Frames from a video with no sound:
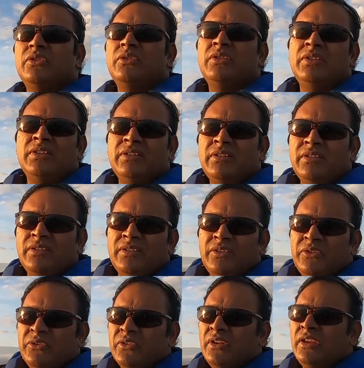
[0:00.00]

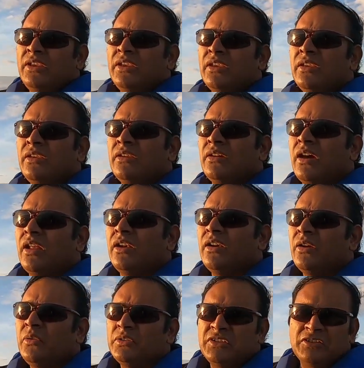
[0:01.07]
usually 100
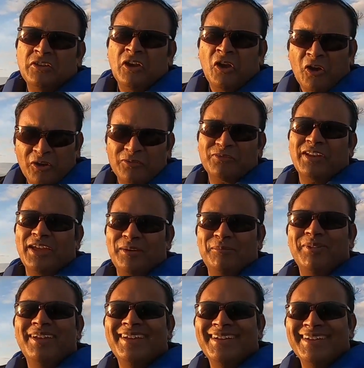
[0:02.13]
hours is a lot of
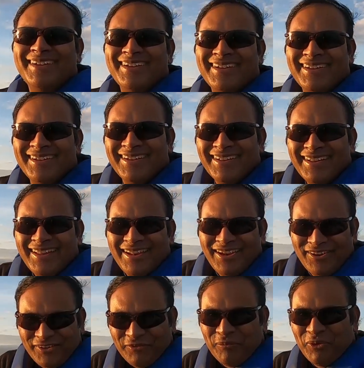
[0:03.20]
time, a
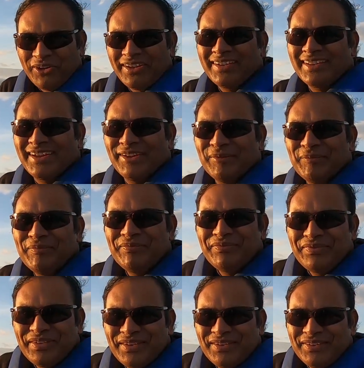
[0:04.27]
lot of boating time.
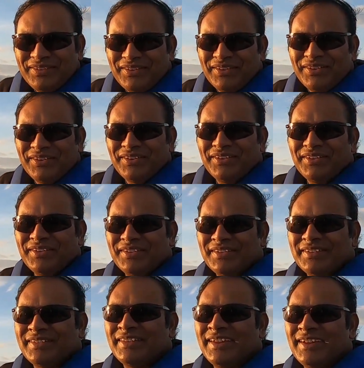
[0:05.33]
So
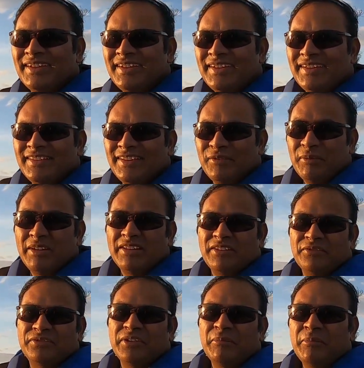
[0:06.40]
that means
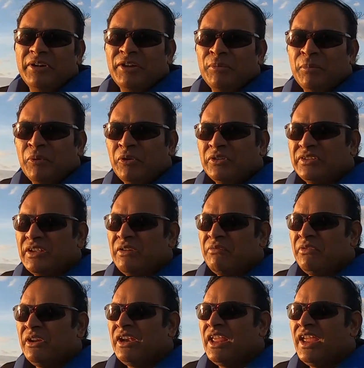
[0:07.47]
if somebody boats every